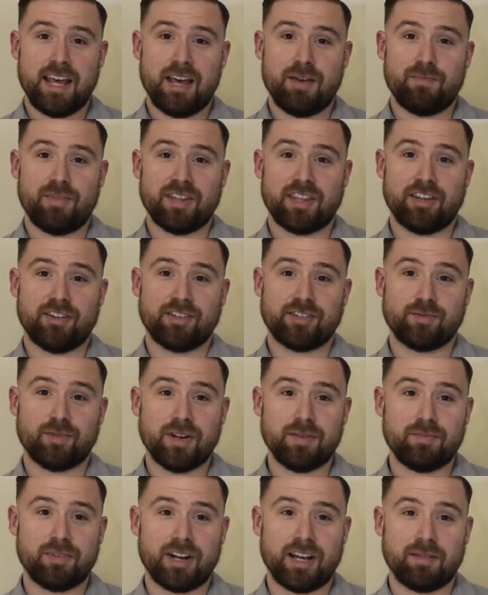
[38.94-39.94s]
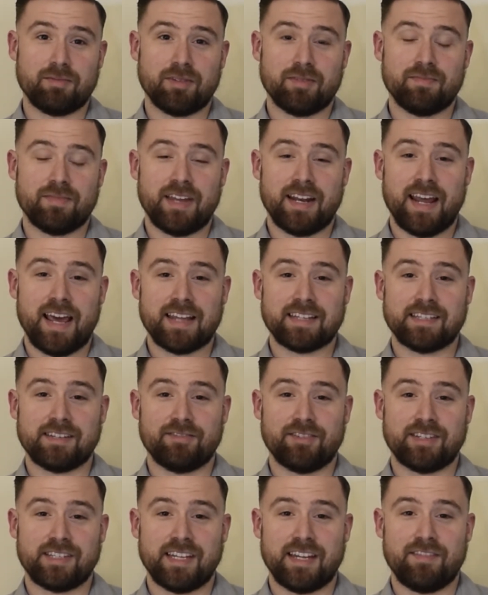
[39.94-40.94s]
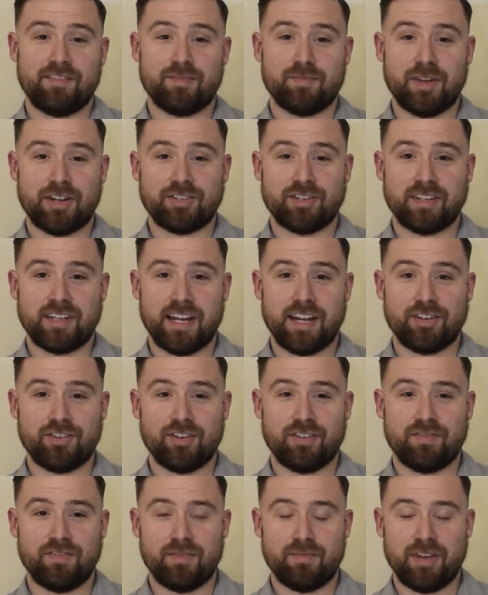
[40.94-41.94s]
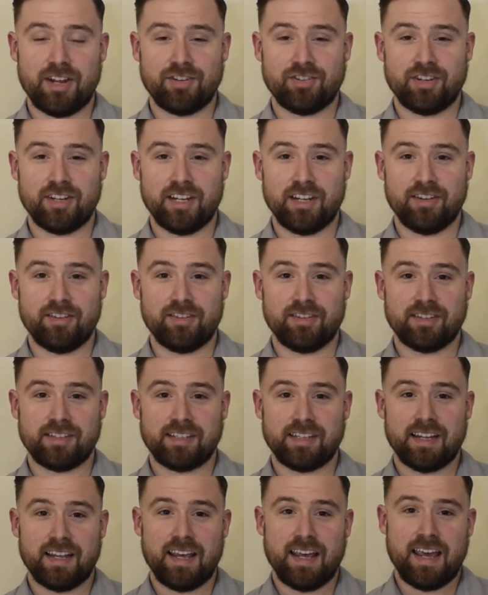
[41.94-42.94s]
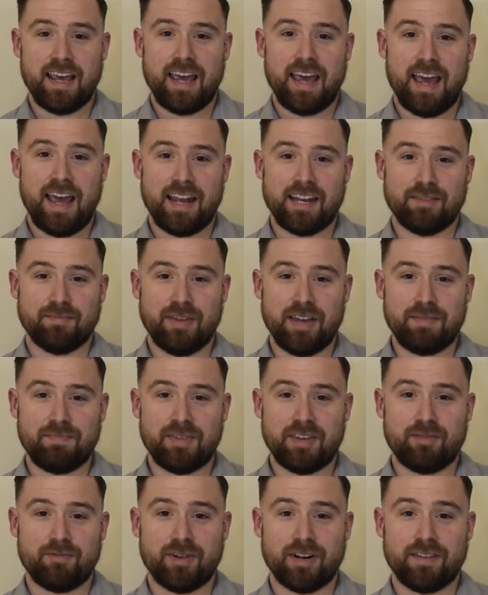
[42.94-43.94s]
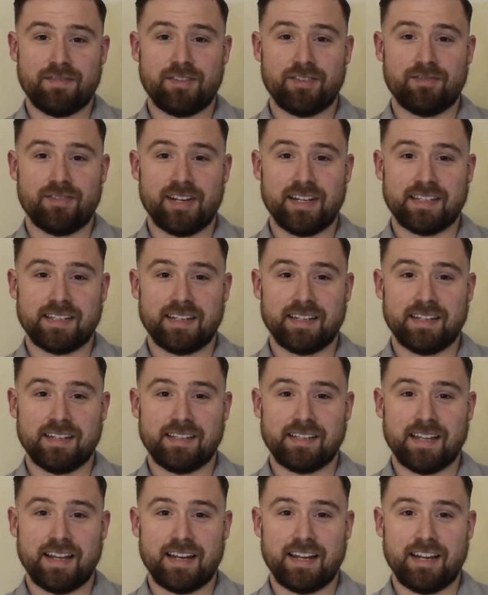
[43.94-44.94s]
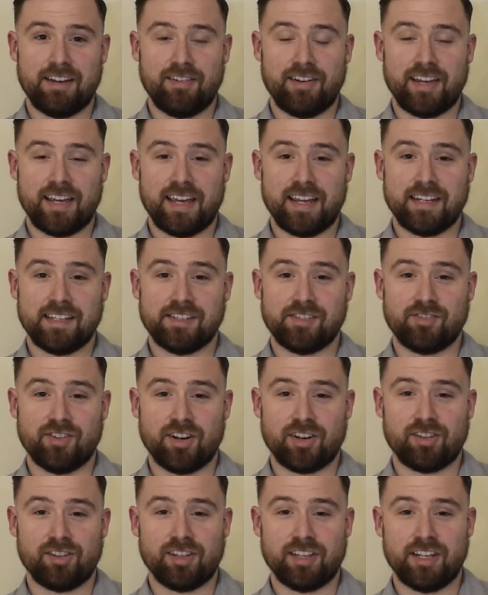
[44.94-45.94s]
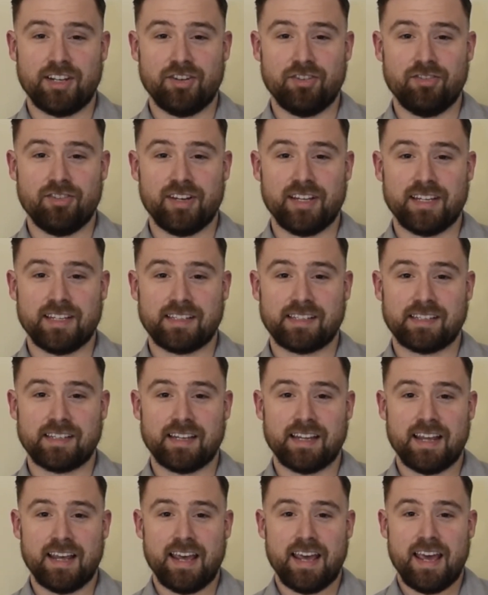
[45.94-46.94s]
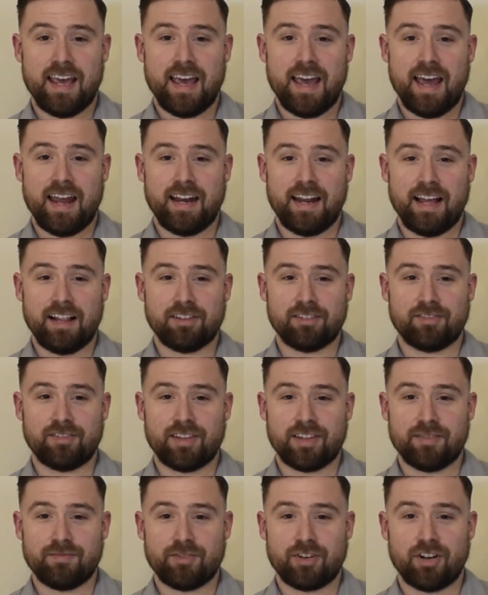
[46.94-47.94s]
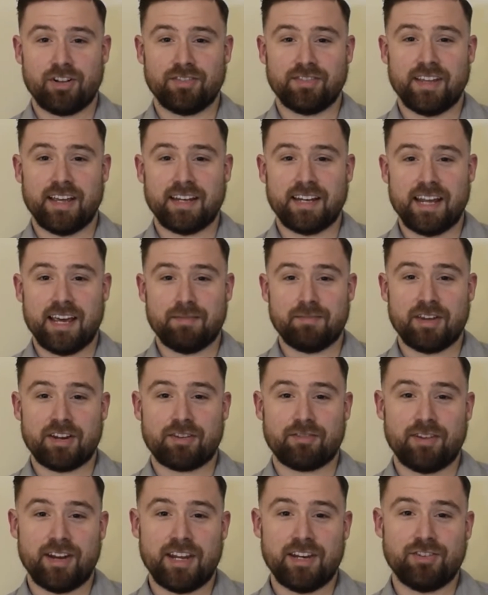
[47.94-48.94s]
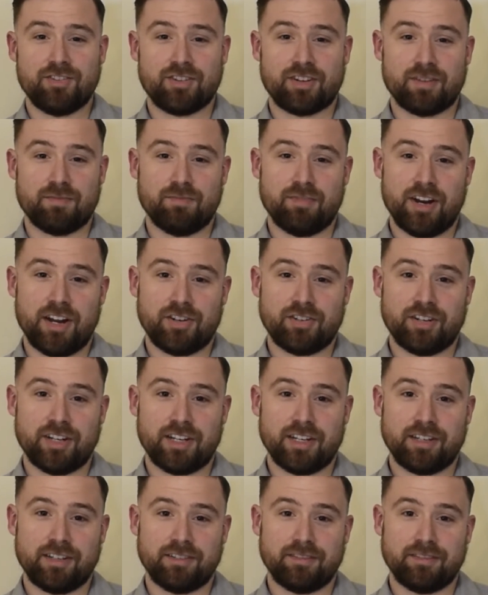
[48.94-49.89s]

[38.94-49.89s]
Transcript: But there's one problem that hasn't received much attention from engineers, and it might be one of the reasons that hearing aids struggle in noise: an algorithm called dynamic range compression.